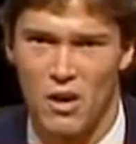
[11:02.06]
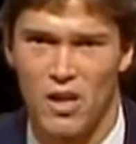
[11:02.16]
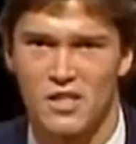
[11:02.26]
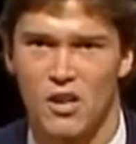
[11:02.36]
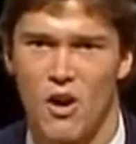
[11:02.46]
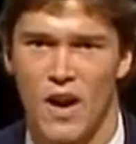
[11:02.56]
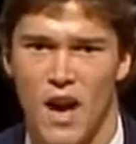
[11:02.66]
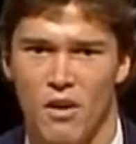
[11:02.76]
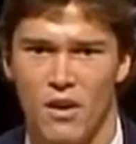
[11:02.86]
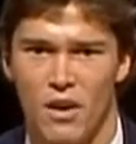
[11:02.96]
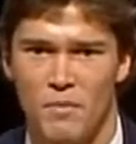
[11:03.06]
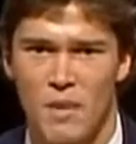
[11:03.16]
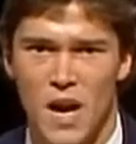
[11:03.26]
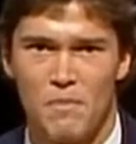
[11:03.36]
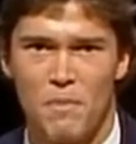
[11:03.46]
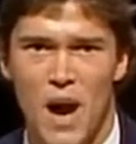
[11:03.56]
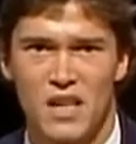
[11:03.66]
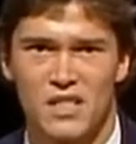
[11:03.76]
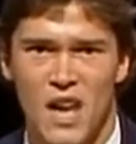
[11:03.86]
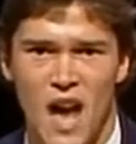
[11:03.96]
Peter. Let's go now. Big
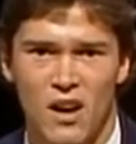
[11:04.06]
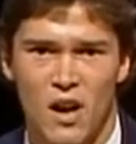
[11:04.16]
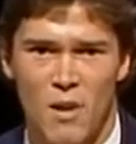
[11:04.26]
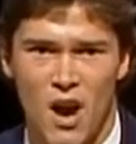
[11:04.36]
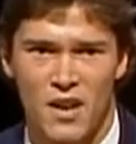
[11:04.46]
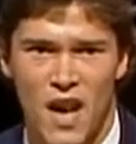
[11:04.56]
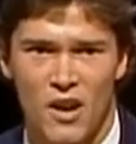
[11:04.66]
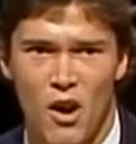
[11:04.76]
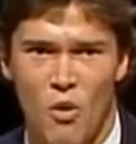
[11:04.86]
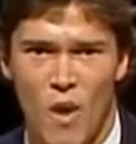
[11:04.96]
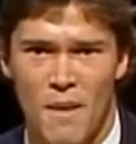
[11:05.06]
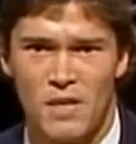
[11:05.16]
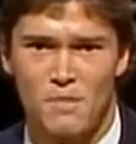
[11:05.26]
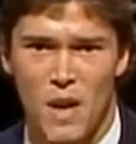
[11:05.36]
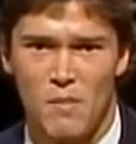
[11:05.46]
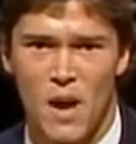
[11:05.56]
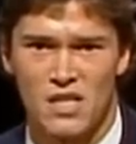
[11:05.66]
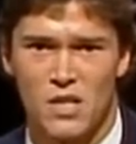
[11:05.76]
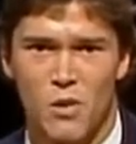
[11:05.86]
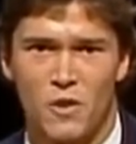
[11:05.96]
bucks now. Come on now. No whammies. Big
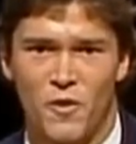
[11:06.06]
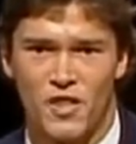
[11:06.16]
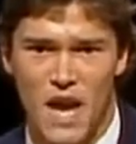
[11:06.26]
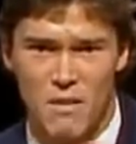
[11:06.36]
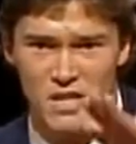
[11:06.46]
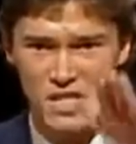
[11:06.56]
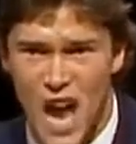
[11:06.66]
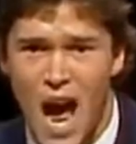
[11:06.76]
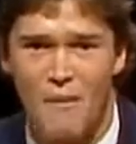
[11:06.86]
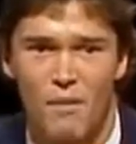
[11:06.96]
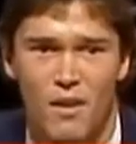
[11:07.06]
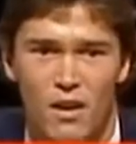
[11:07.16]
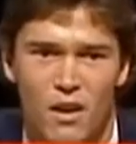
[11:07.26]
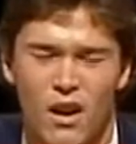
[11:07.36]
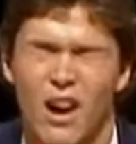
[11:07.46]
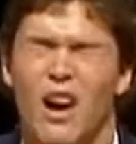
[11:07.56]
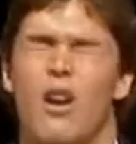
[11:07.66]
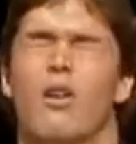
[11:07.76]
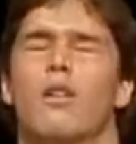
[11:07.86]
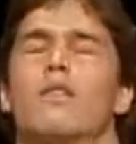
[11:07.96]
bucks. This one for Debbie. Stop. Stop
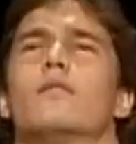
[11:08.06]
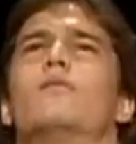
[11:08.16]
at all.